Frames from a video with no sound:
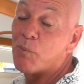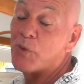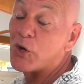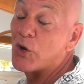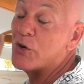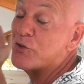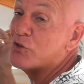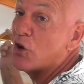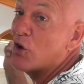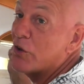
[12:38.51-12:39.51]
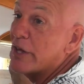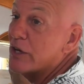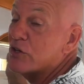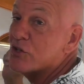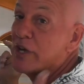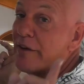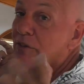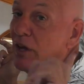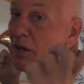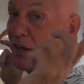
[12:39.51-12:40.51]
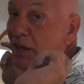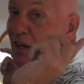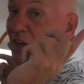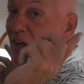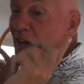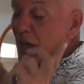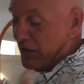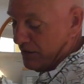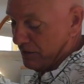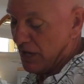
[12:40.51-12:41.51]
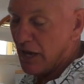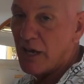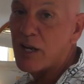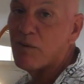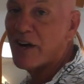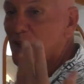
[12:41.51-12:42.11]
the curtain's not on there. You just have to, yeah, anyway,